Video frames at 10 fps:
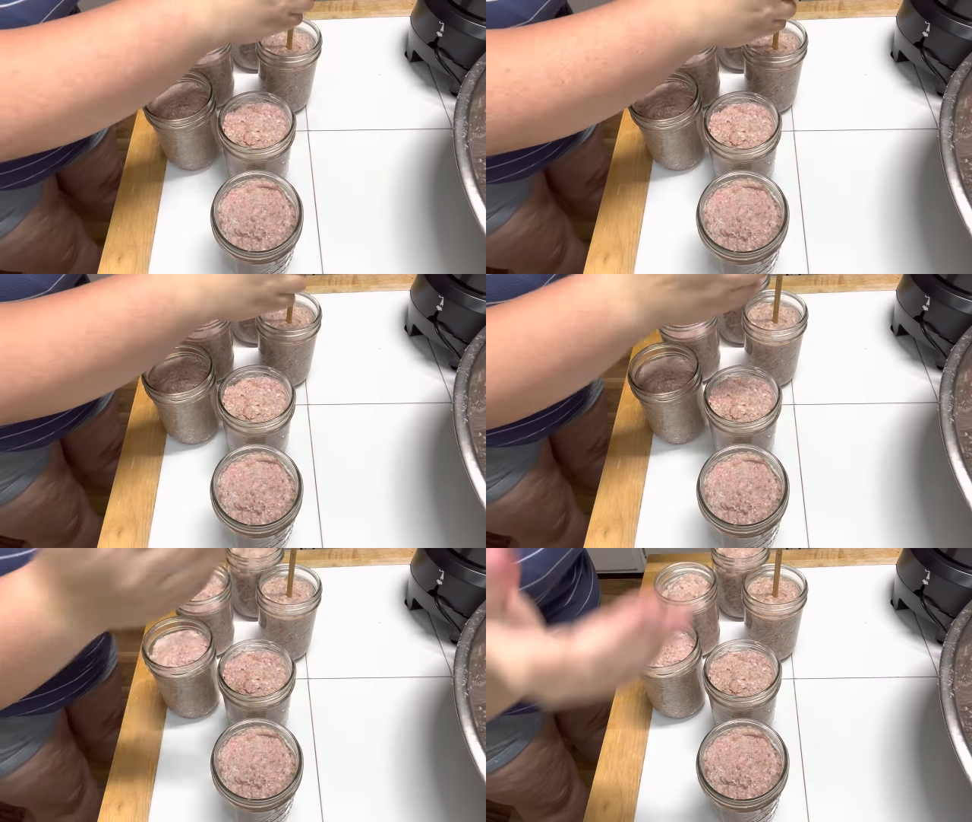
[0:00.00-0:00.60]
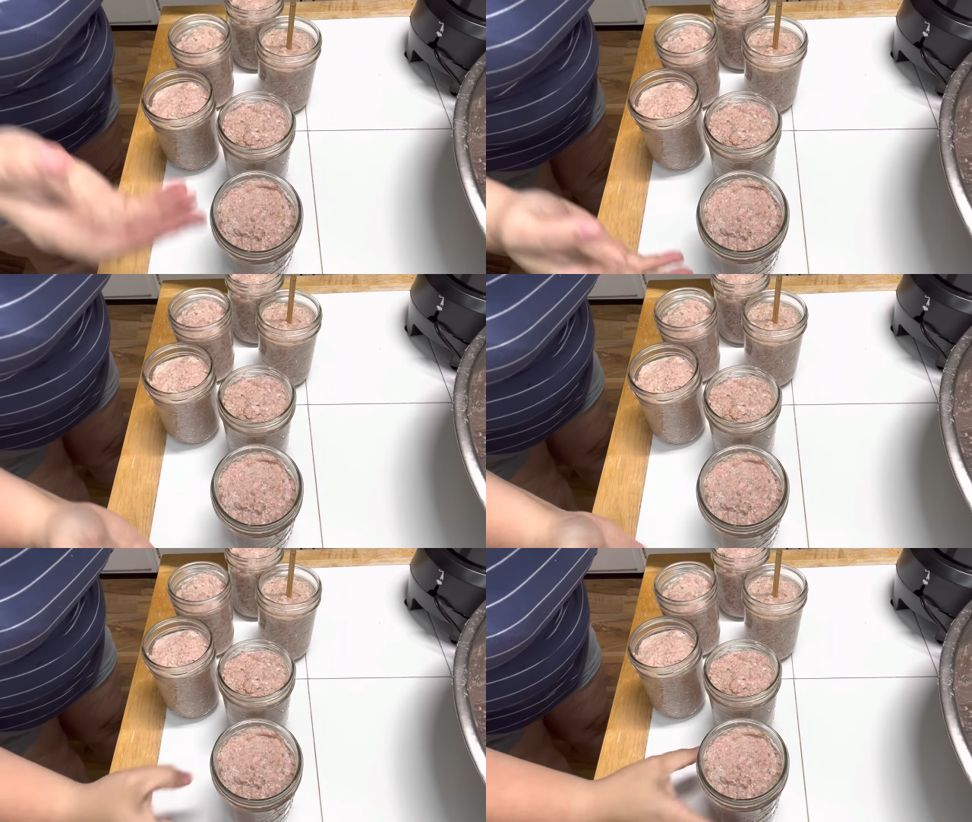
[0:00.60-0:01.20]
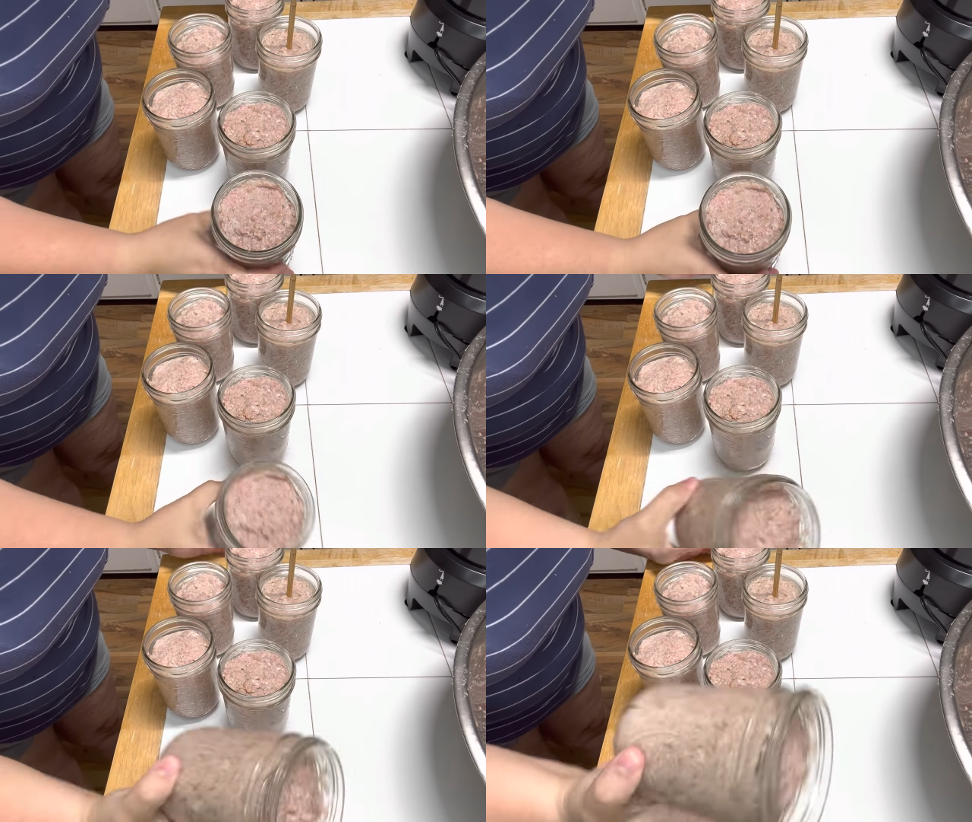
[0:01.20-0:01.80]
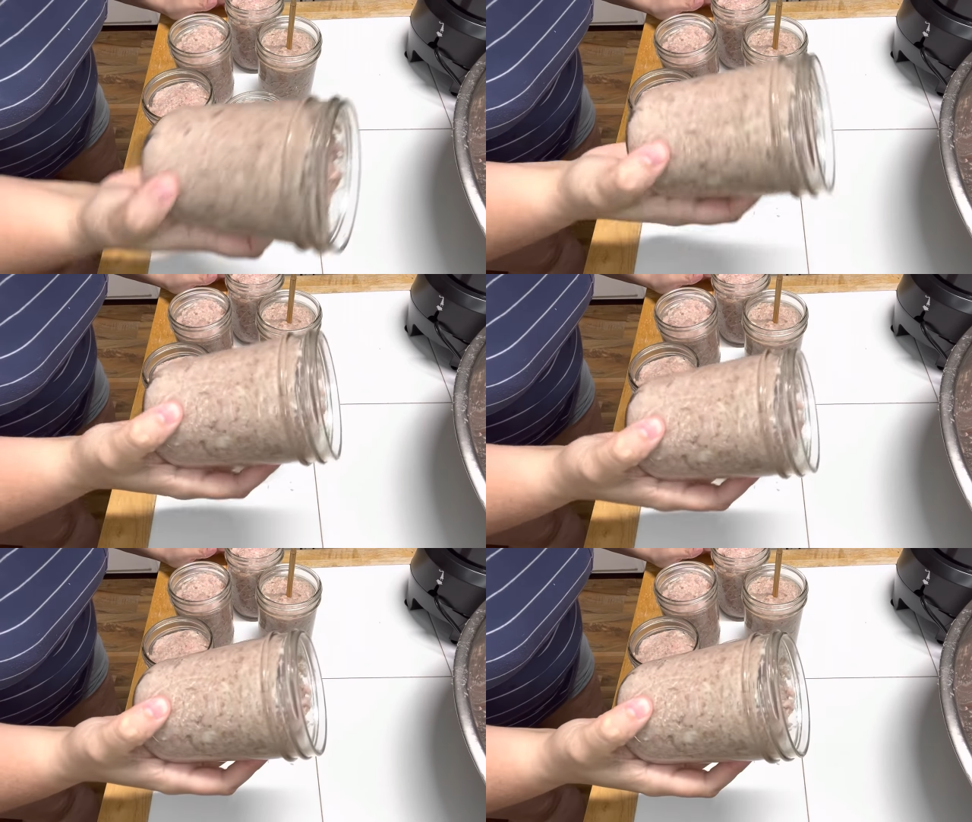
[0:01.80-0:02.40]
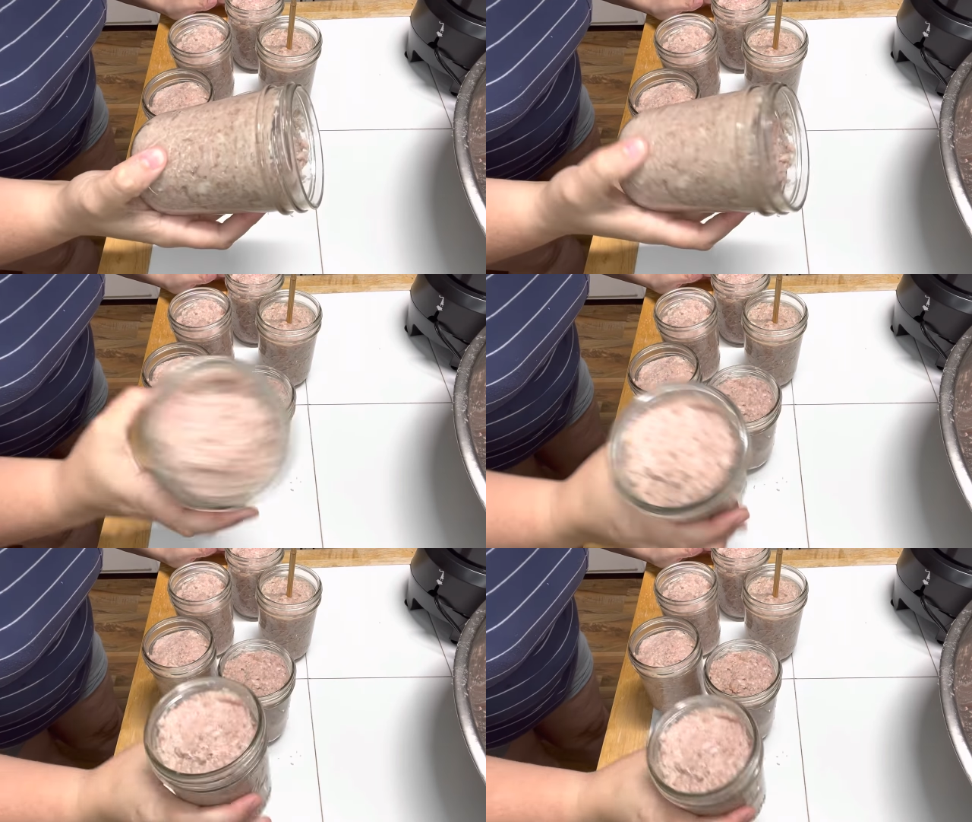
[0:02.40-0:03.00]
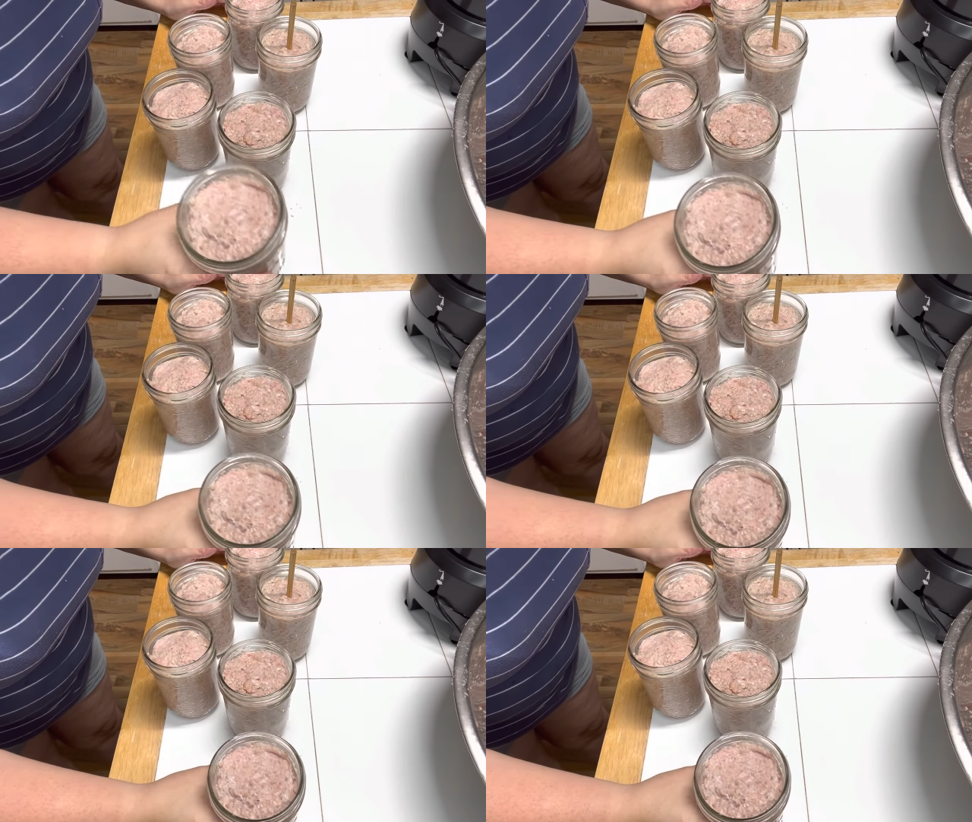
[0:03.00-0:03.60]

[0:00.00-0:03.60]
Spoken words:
[unreadable: no face in view]